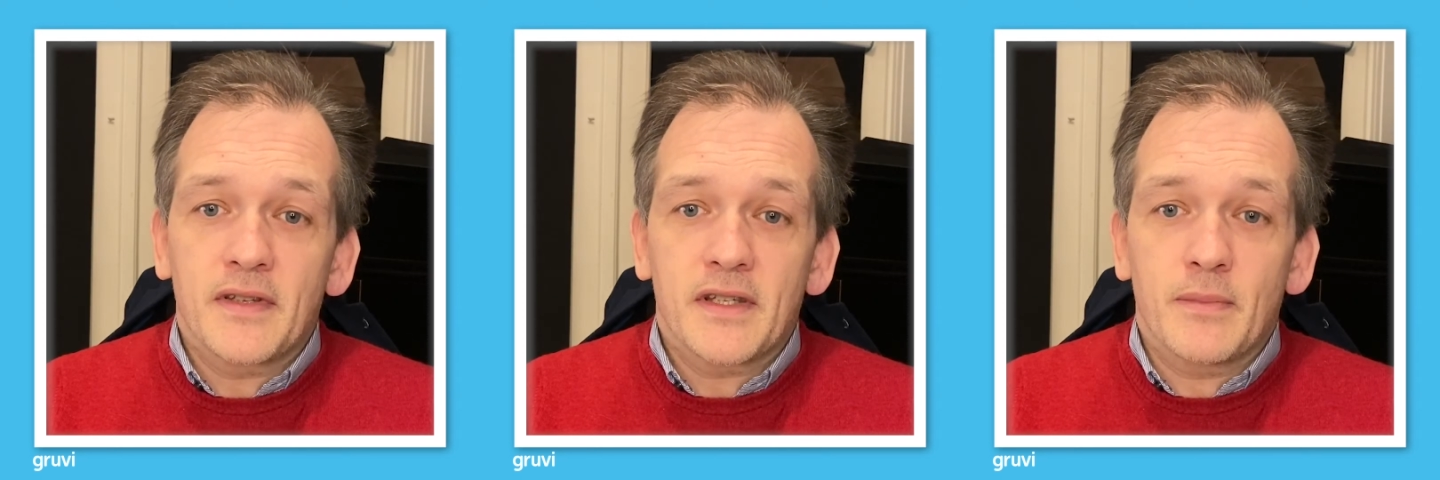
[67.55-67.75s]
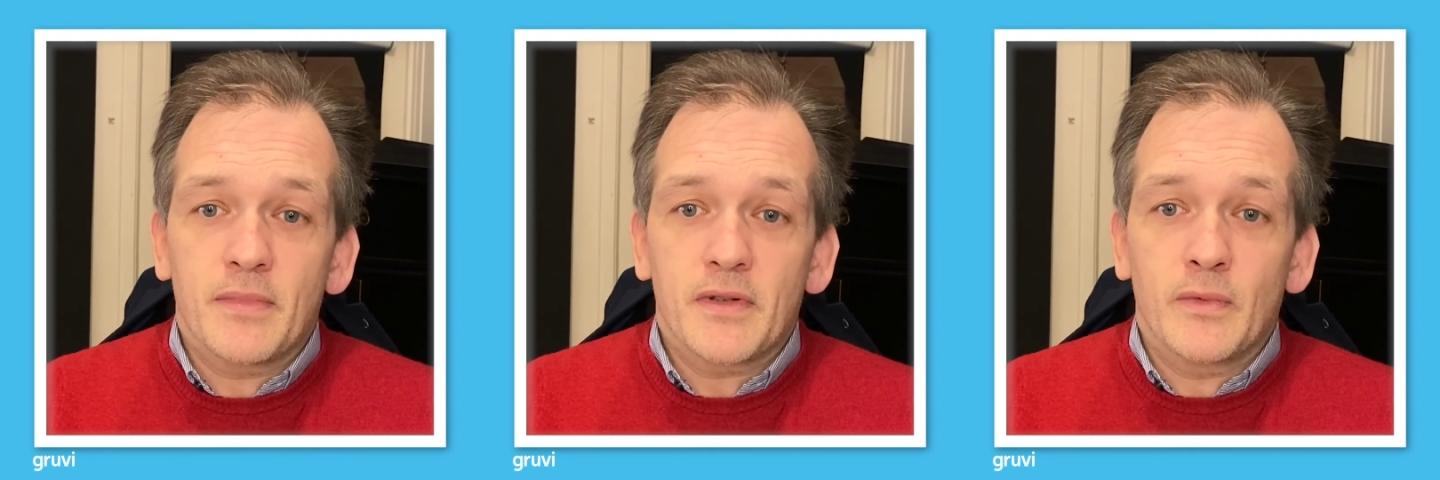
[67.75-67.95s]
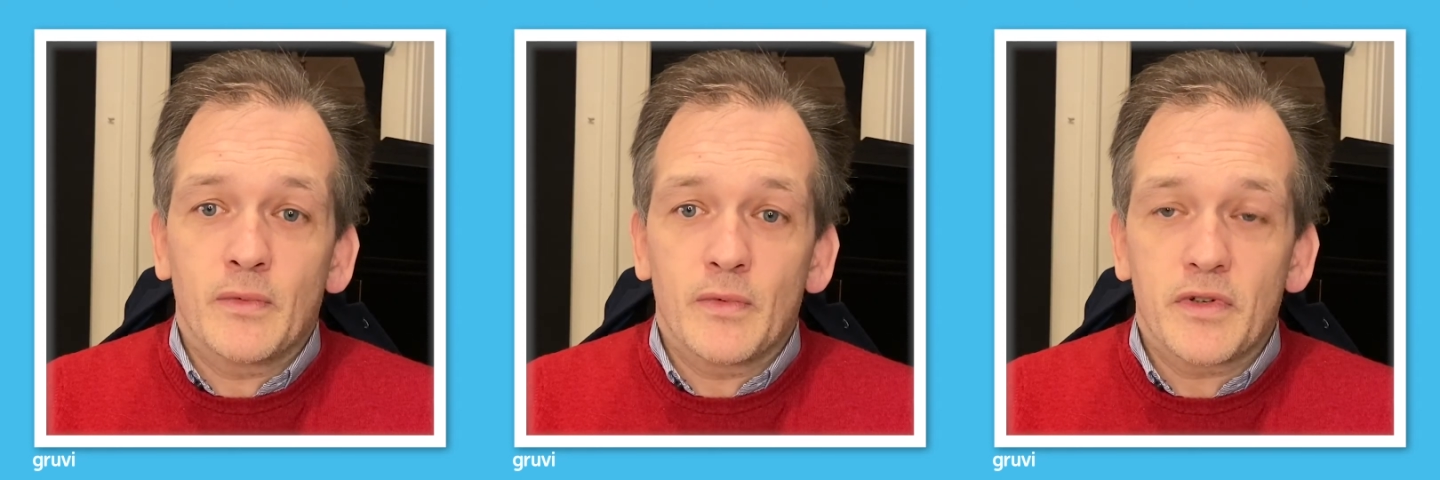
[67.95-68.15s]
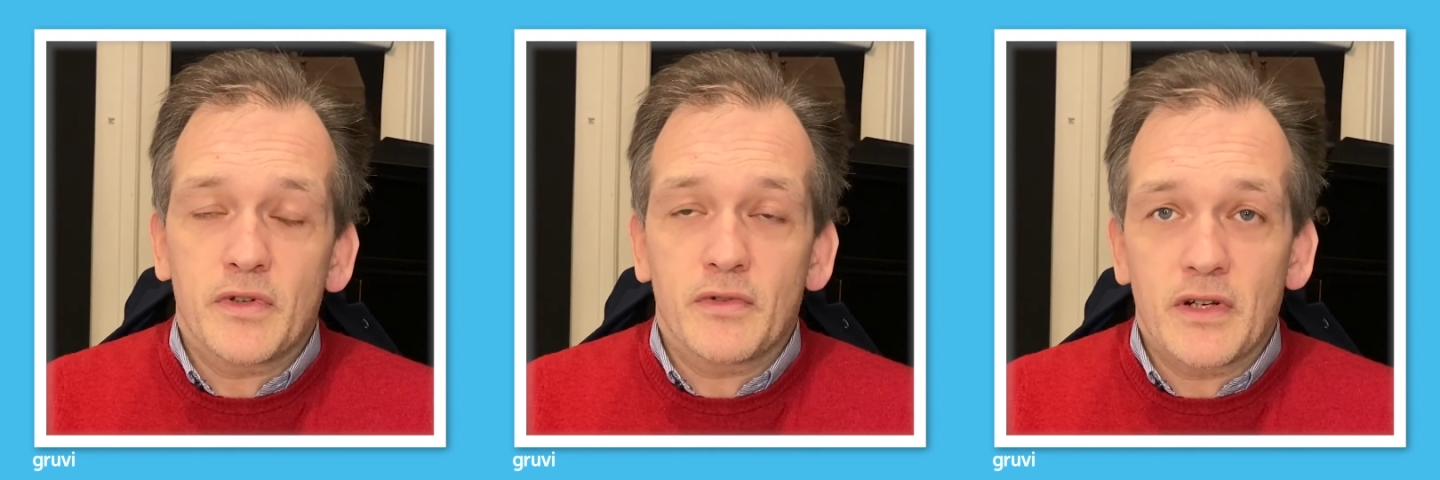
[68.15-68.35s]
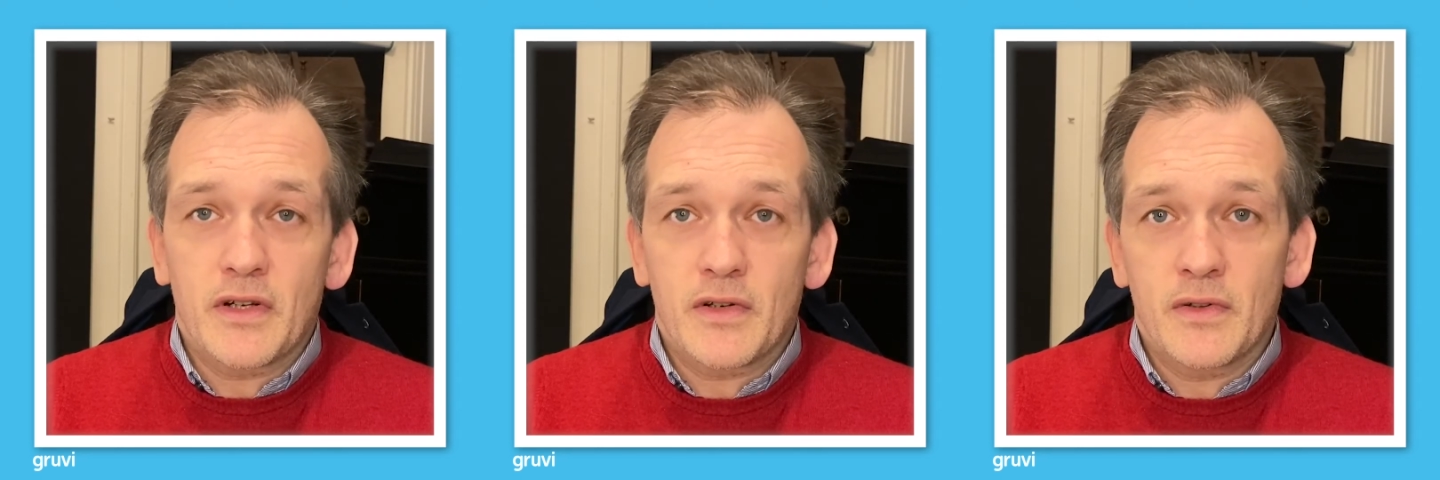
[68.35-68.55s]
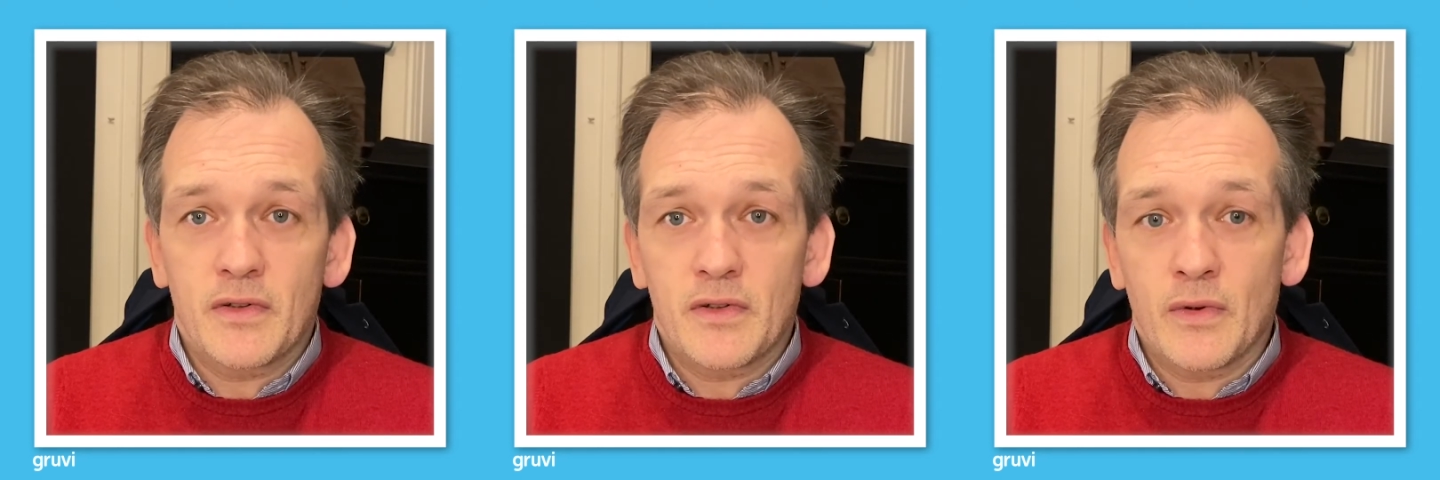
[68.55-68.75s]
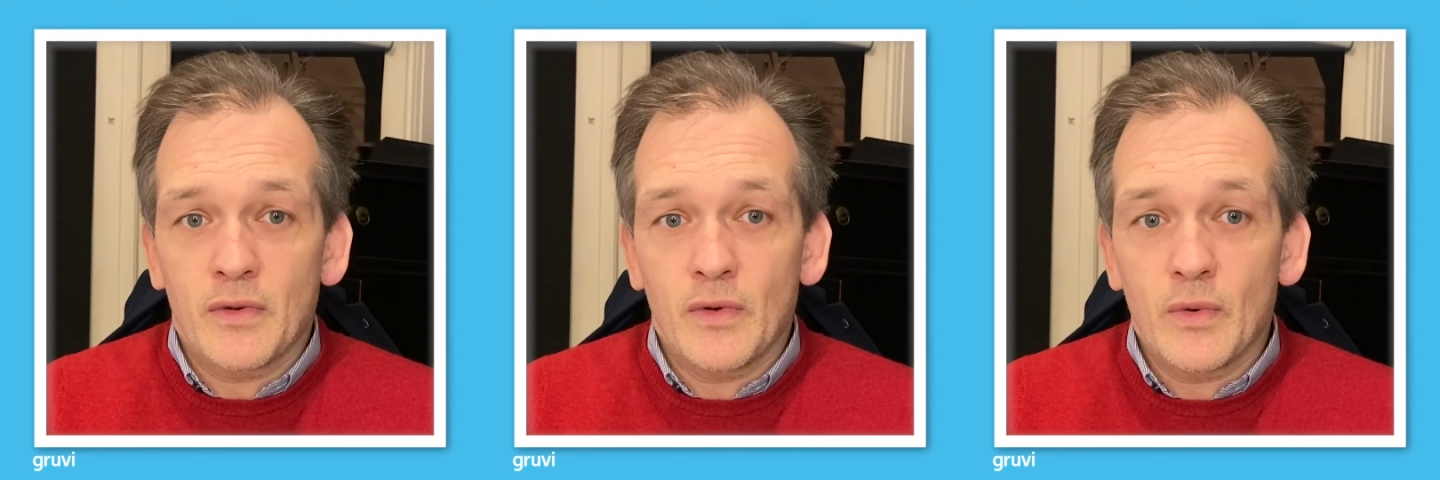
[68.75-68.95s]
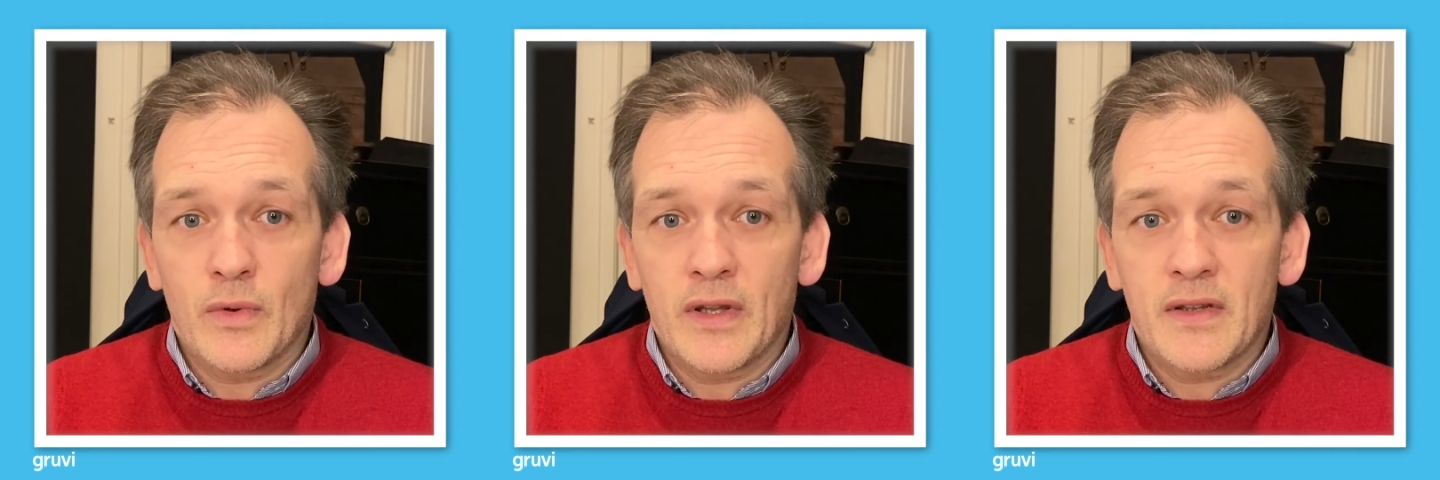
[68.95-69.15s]
subsequent restrictions on
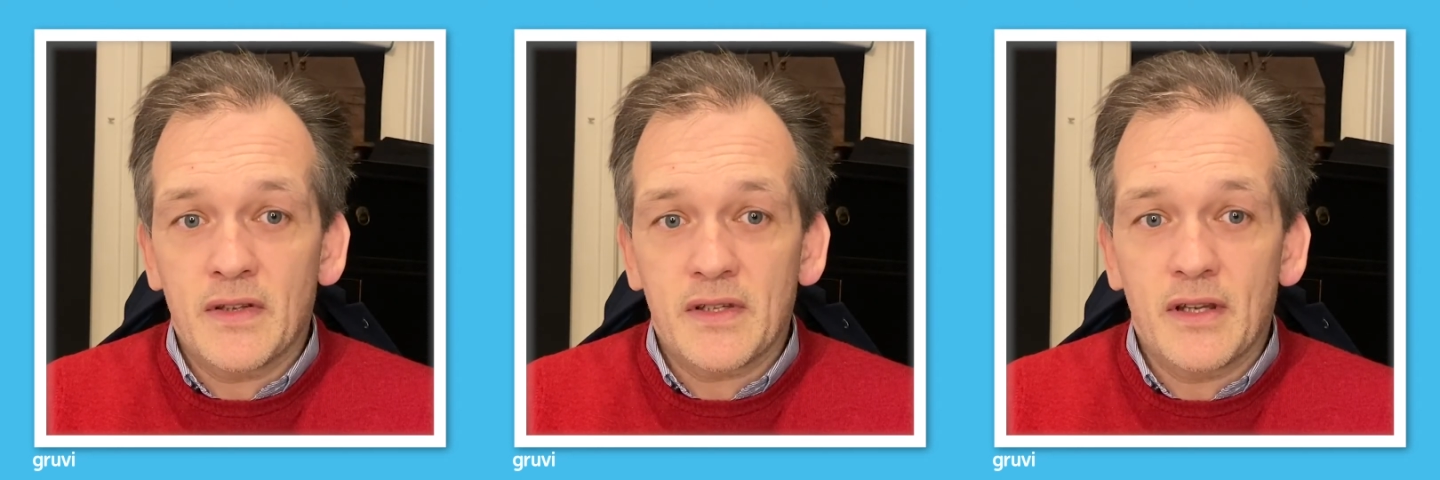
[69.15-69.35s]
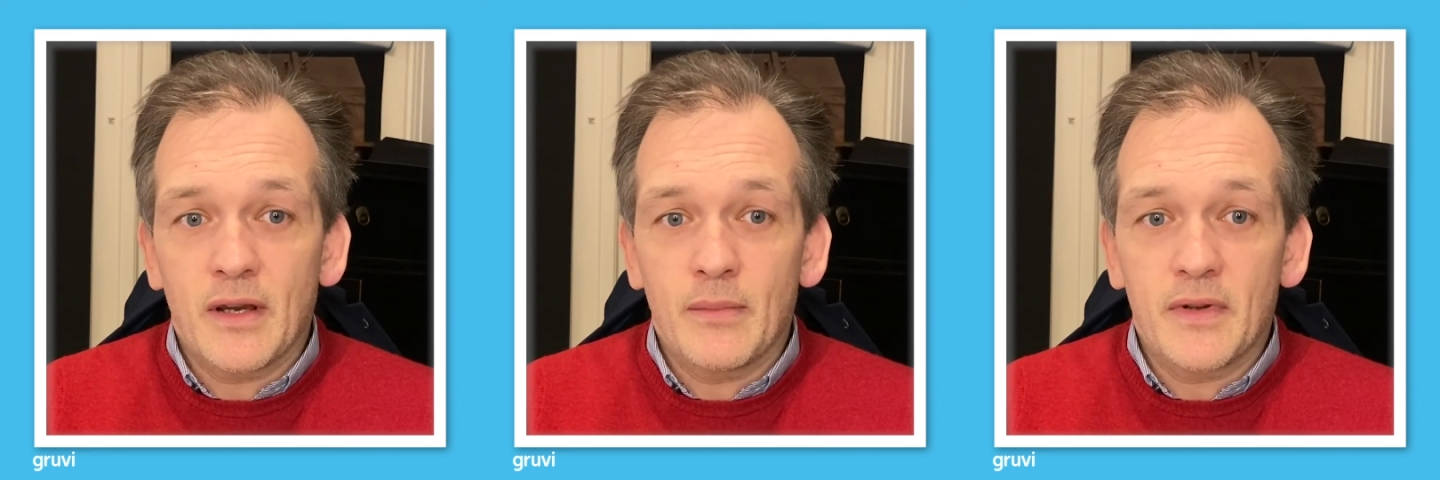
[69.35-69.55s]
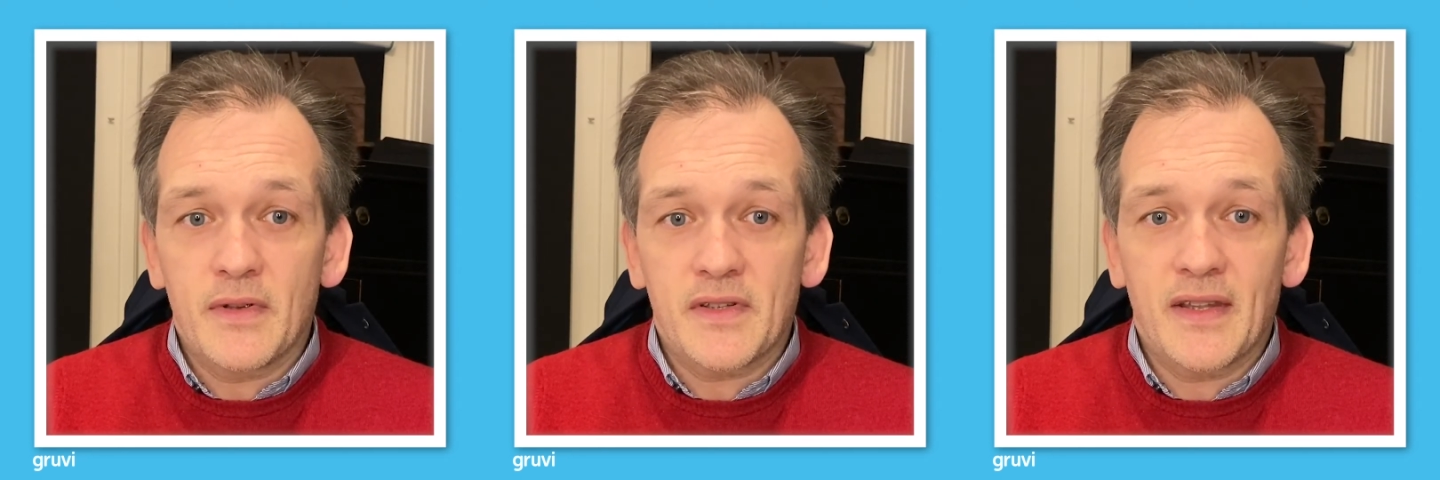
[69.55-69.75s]
audience numbers,